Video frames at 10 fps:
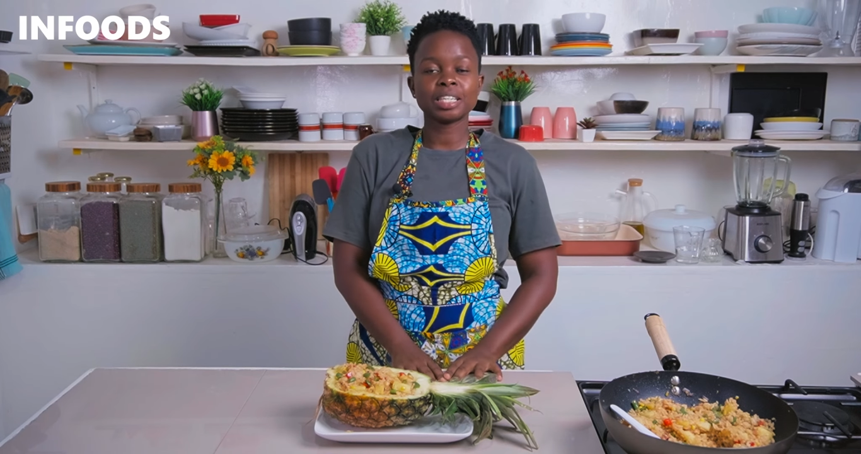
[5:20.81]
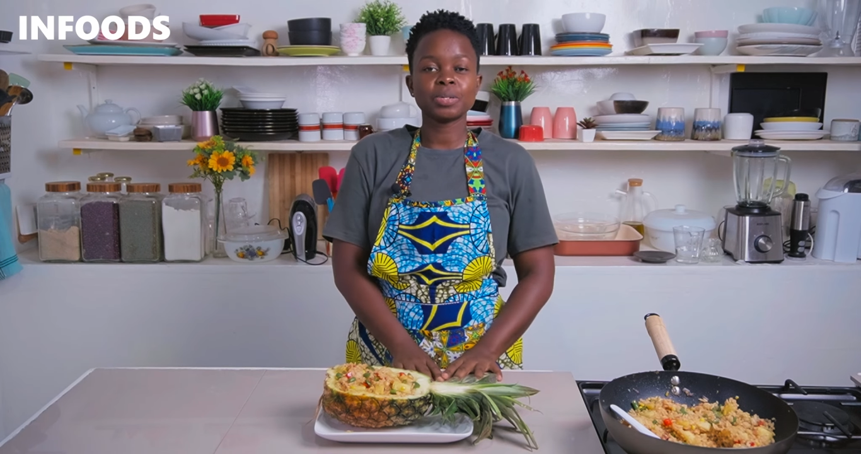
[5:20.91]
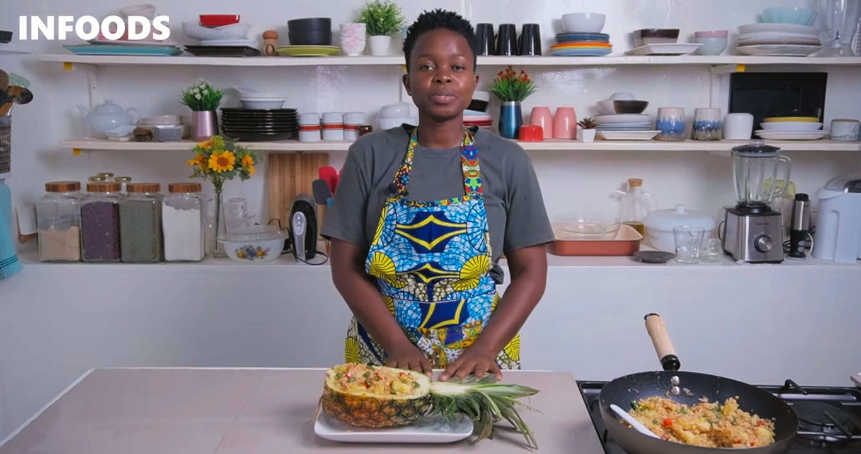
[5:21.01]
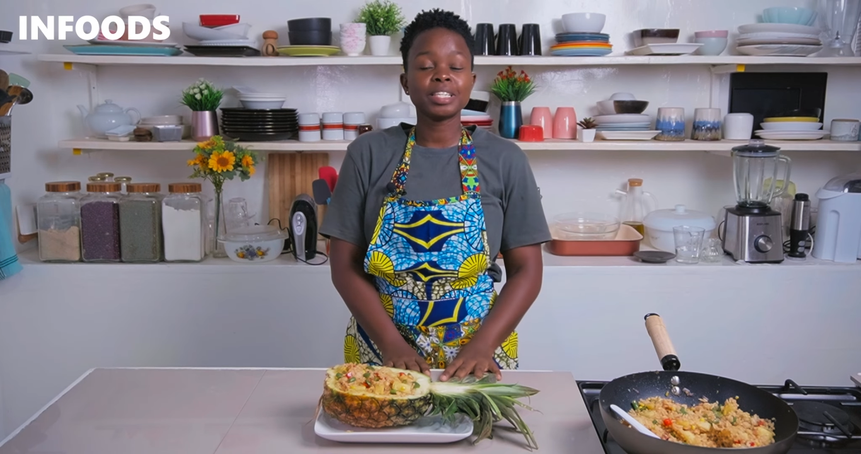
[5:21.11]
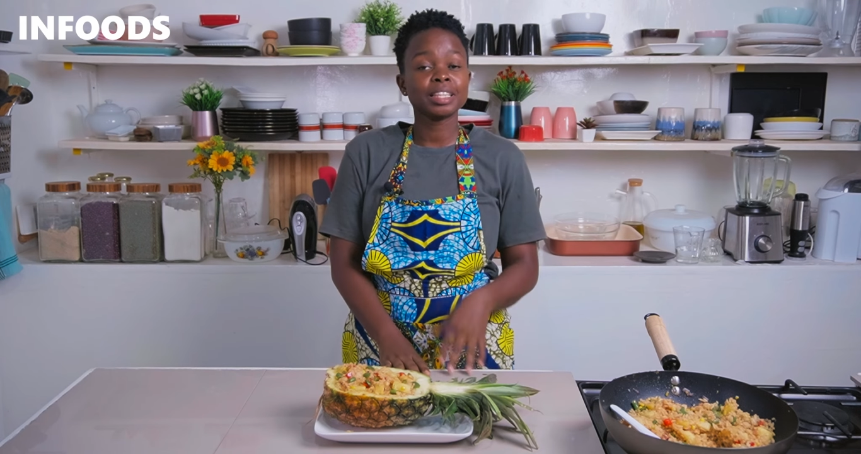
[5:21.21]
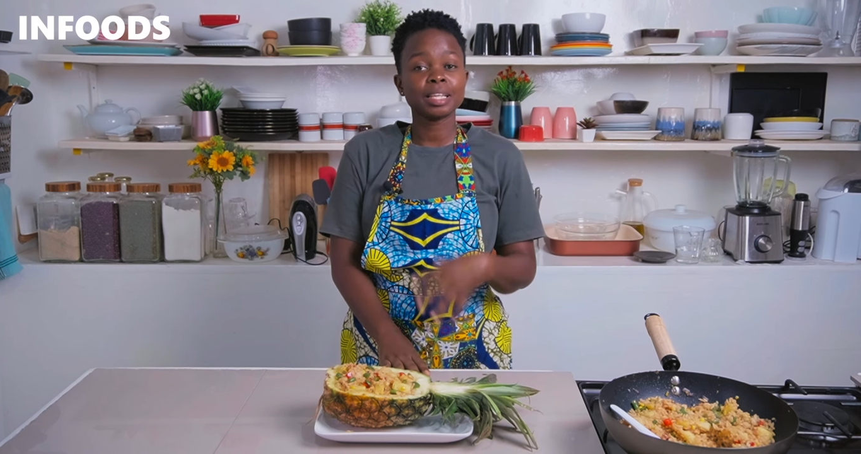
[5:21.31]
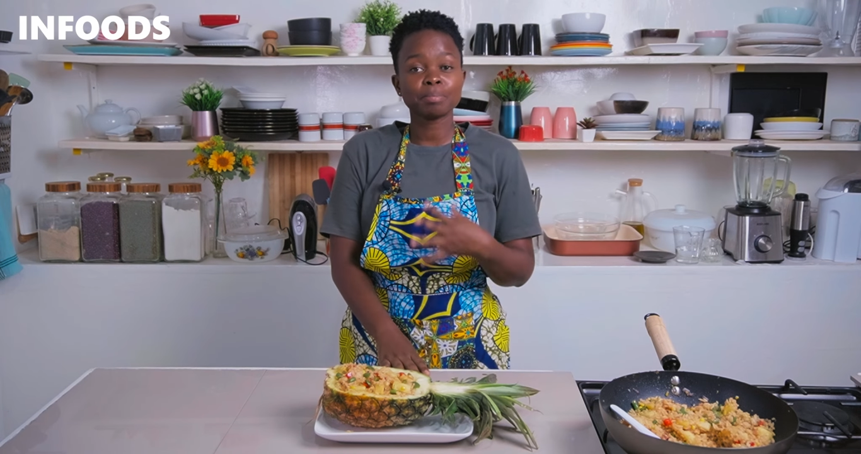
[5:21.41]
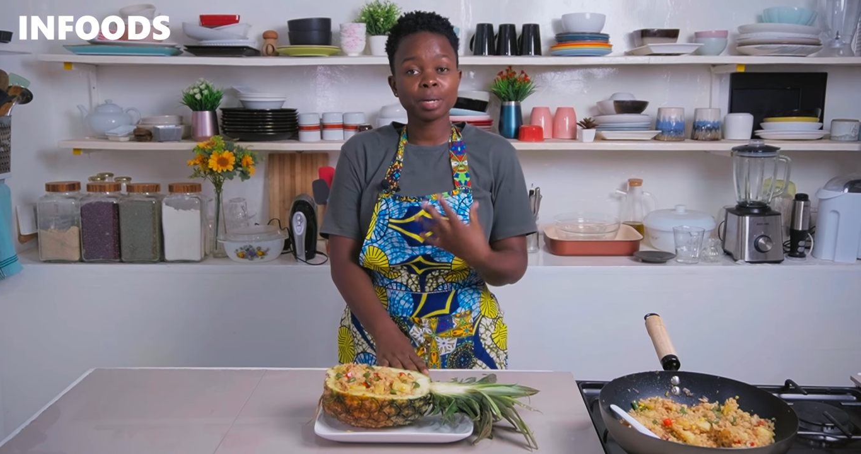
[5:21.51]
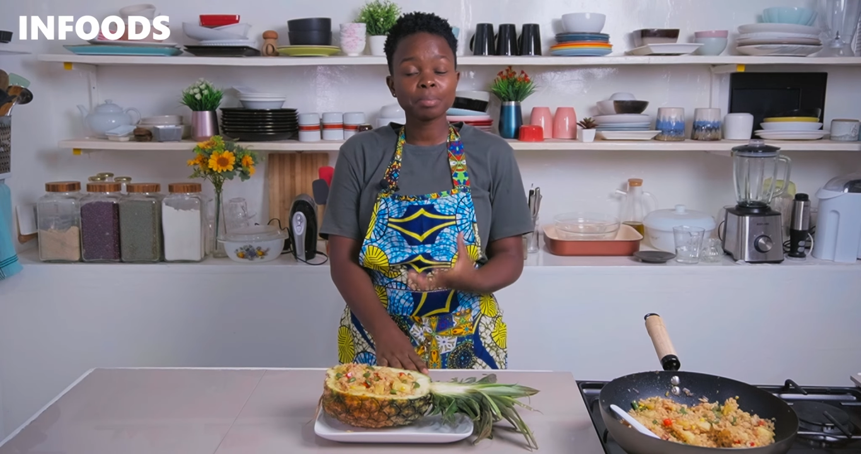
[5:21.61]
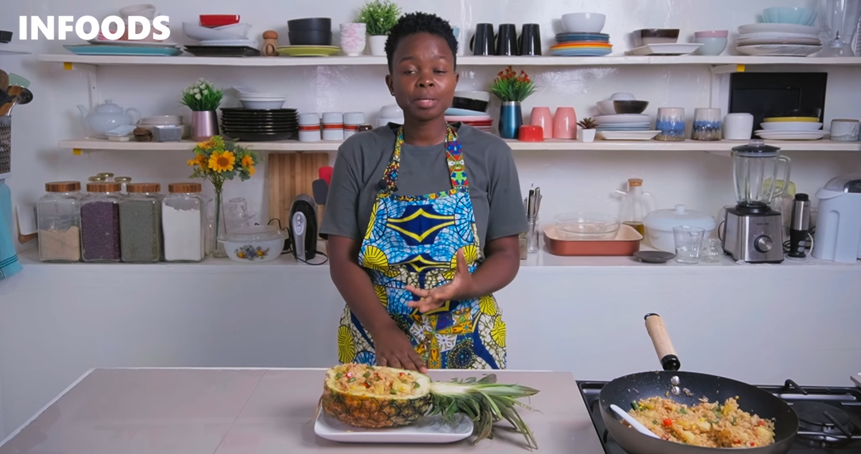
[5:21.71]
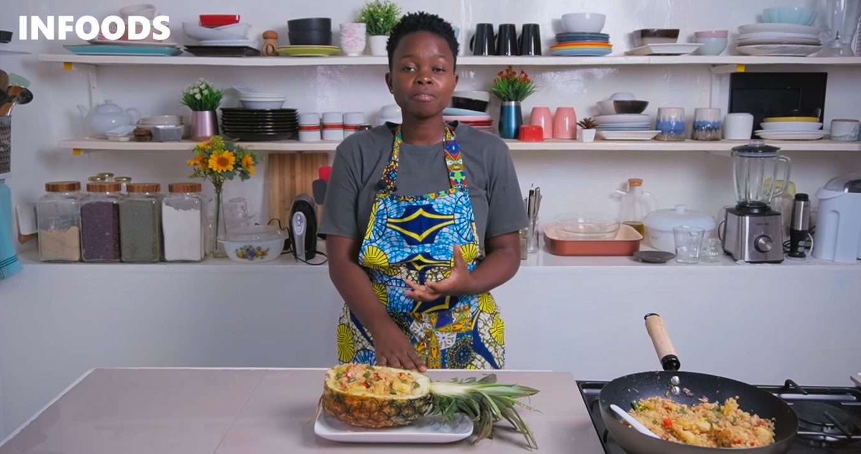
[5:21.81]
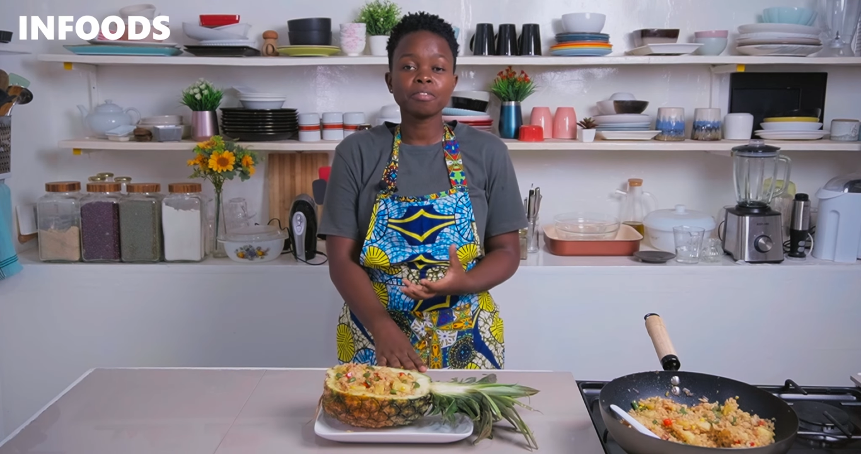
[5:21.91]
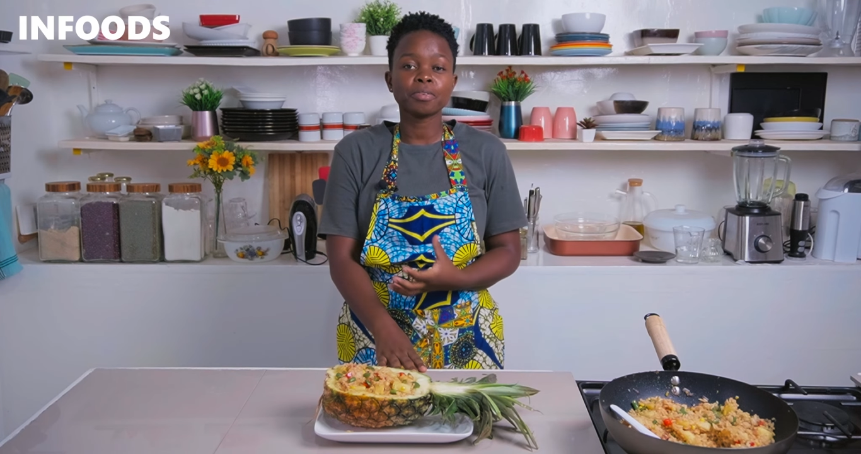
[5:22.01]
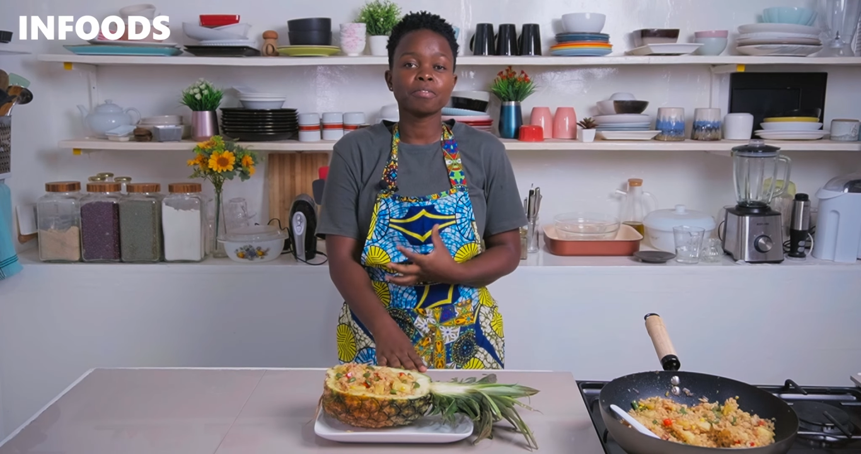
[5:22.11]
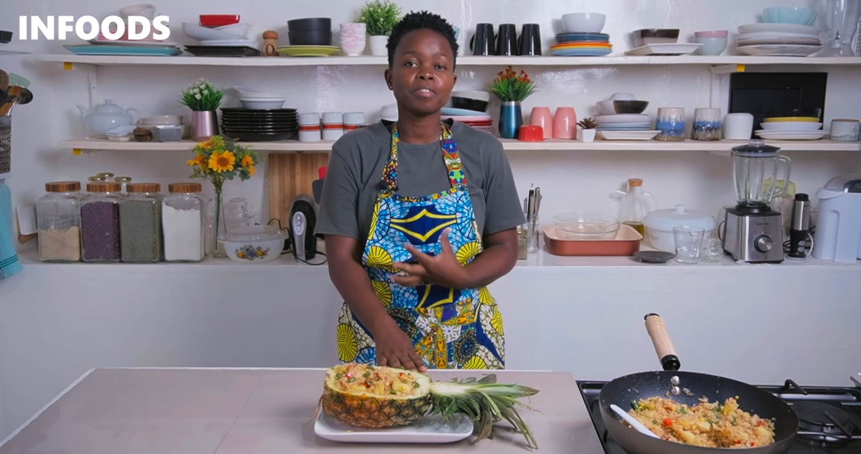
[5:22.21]
including the prep time
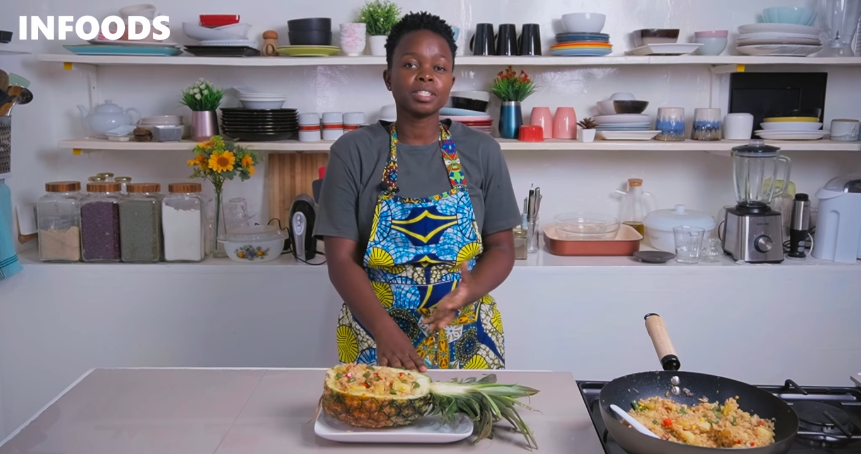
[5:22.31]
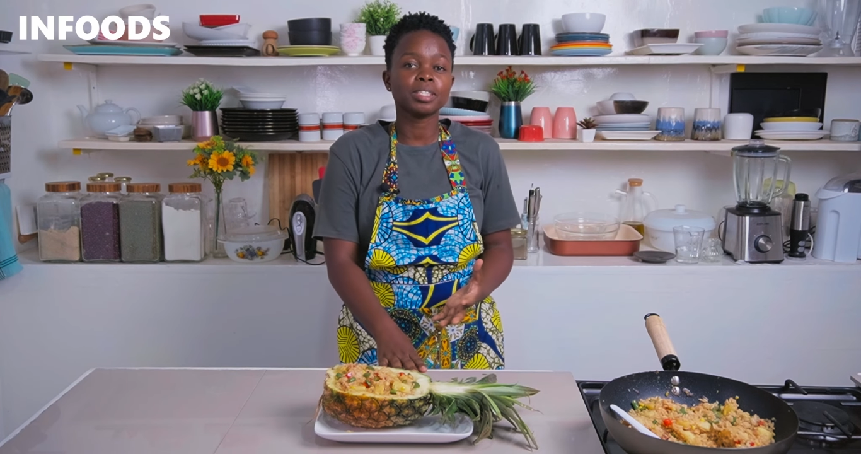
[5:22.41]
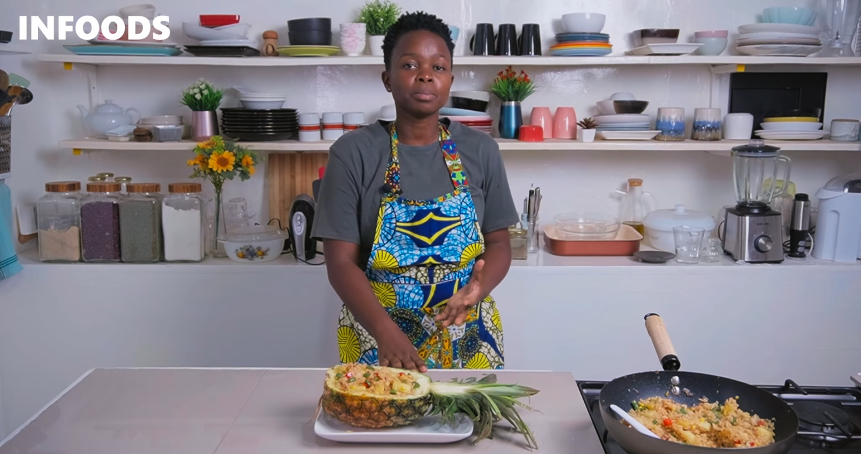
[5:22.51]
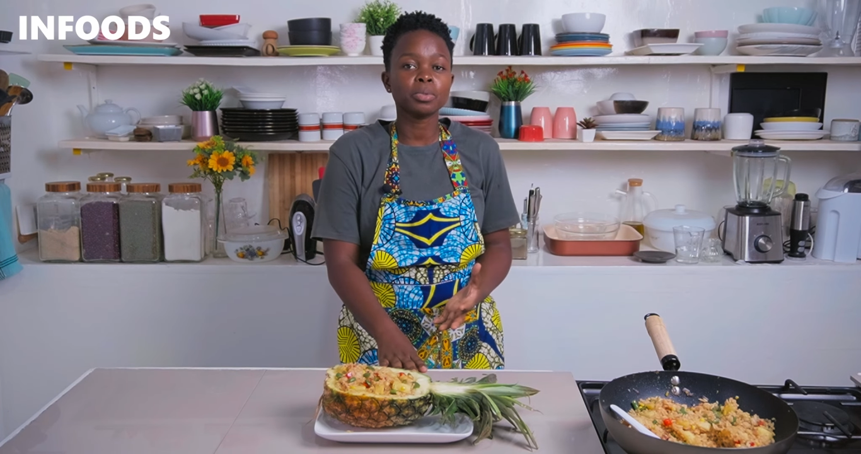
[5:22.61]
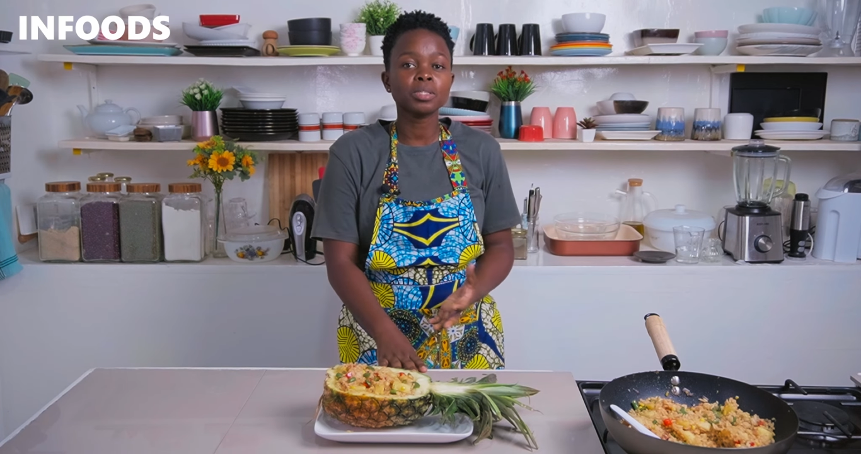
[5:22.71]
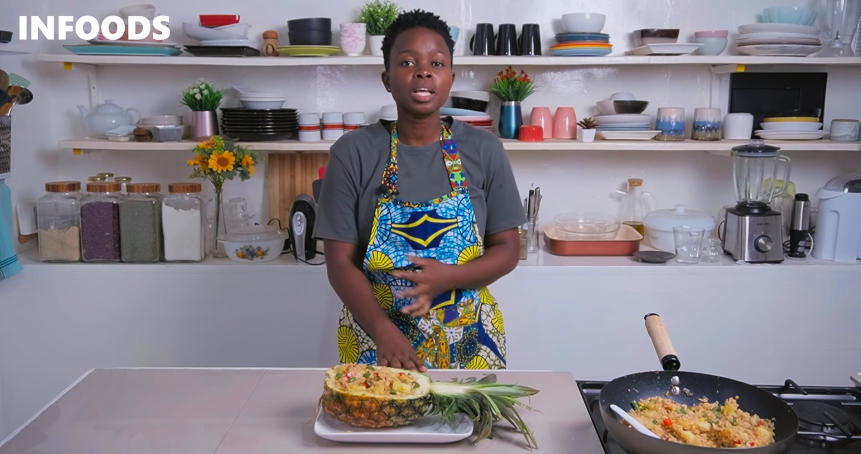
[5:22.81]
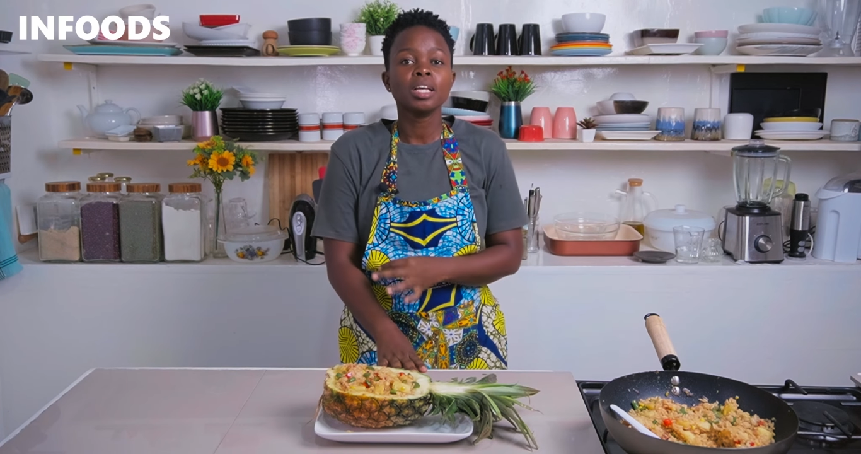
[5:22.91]
for your vegetables,